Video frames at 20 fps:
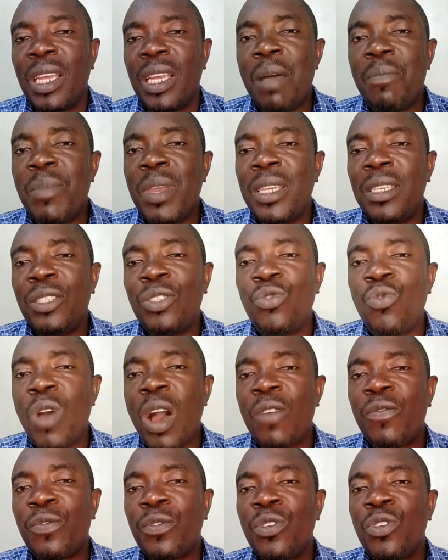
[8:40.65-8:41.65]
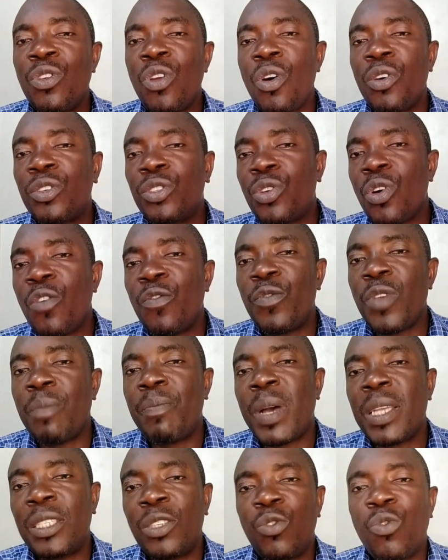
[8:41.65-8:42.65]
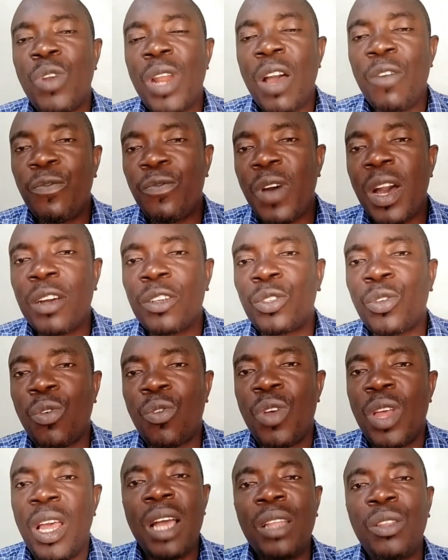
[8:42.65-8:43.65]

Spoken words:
That means you have knocked off a particular factor